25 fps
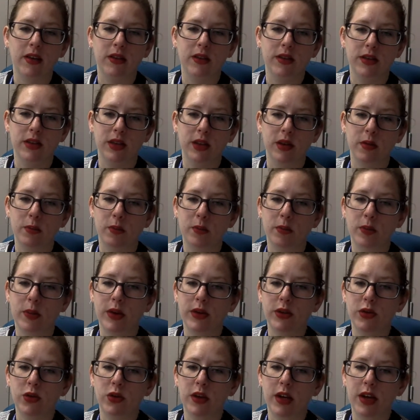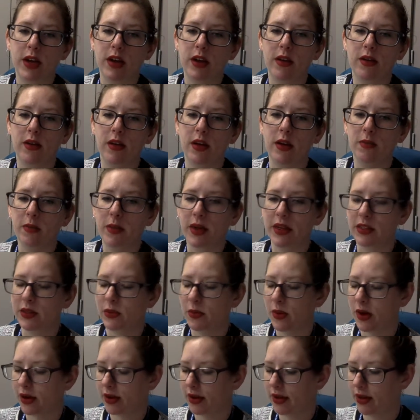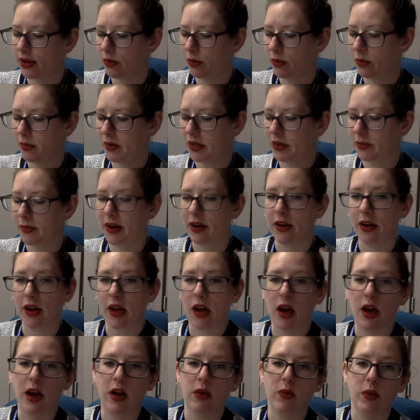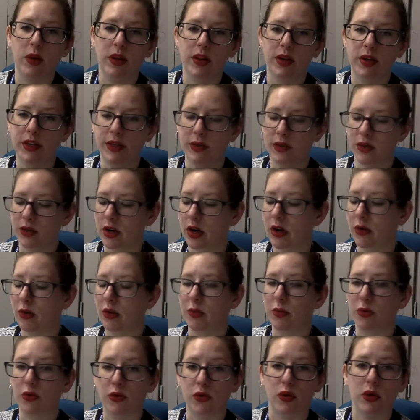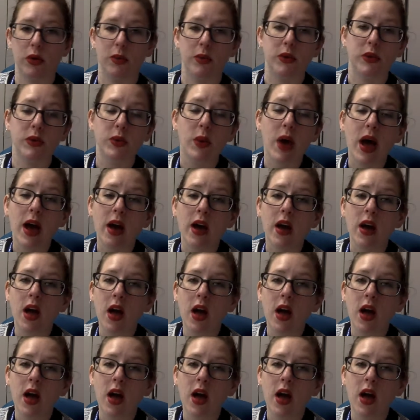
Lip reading: So bonne journée and bonne soirée would be depending on whether you started with bonjour or bonsoir.